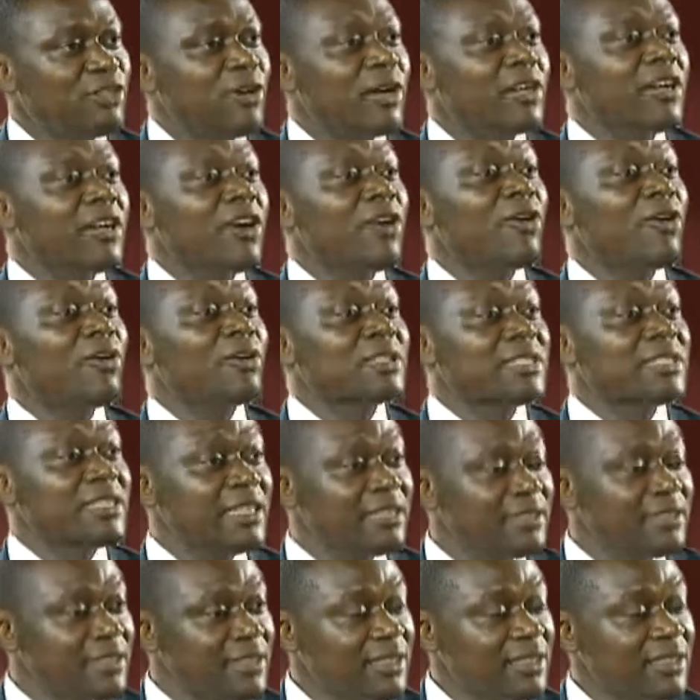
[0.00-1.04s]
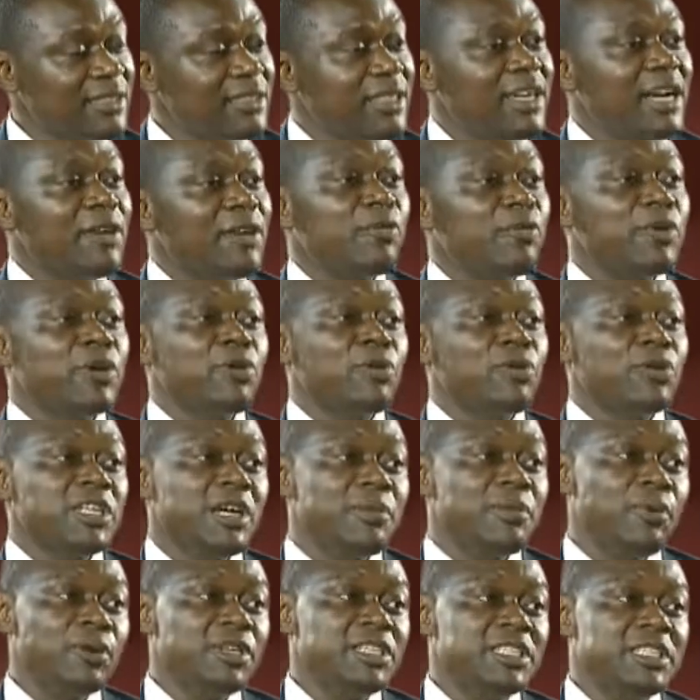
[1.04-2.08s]
you are now contesting with
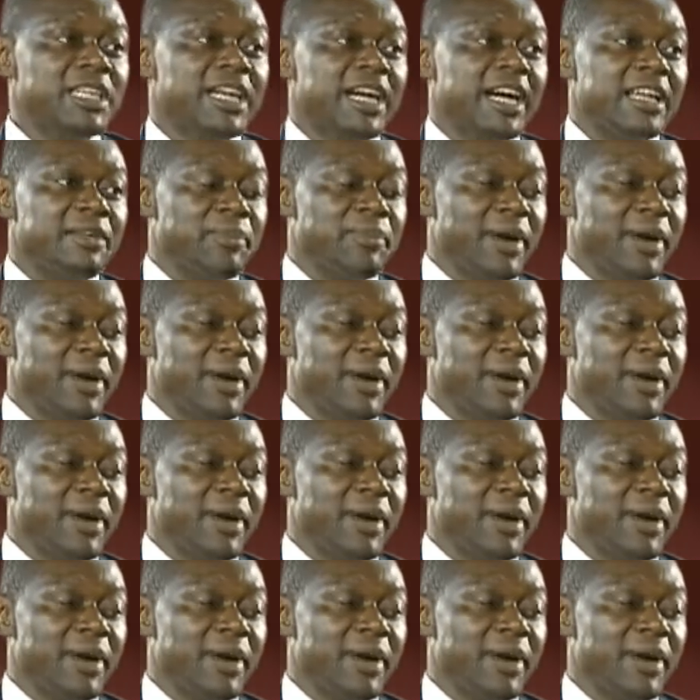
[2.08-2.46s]
other political